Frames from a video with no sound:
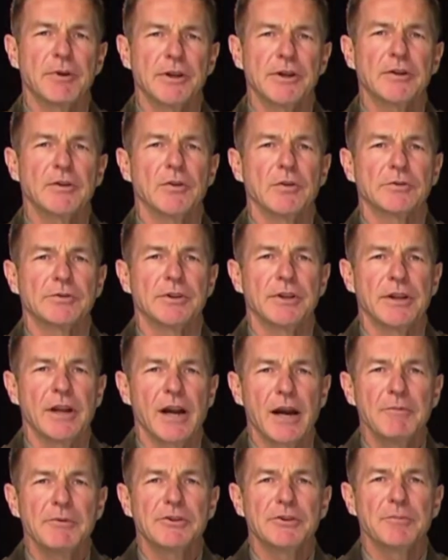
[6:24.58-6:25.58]
critical to the
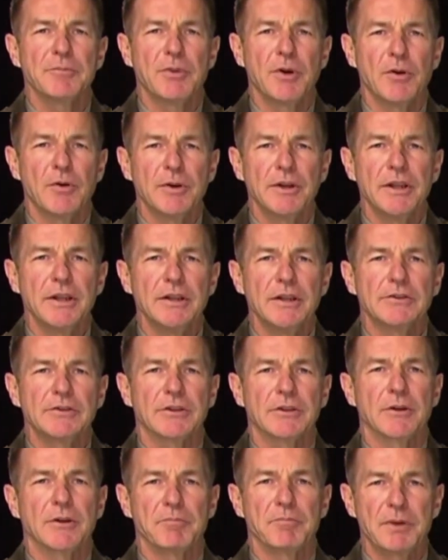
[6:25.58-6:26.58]
Army's ability
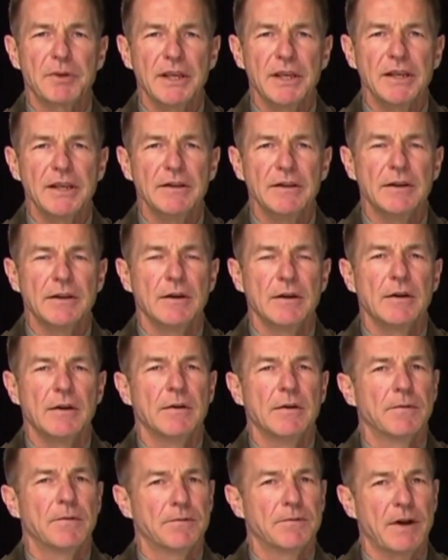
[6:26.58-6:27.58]
to compete,
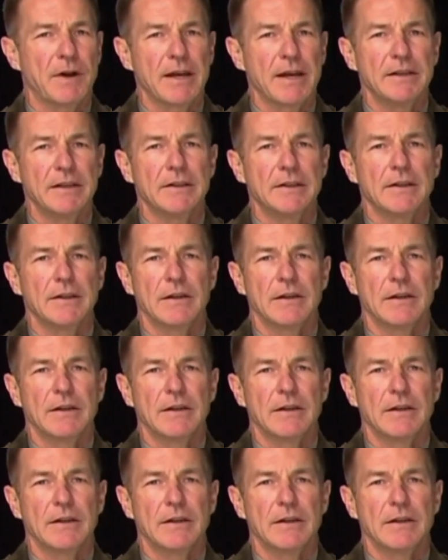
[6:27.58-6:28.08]
fight,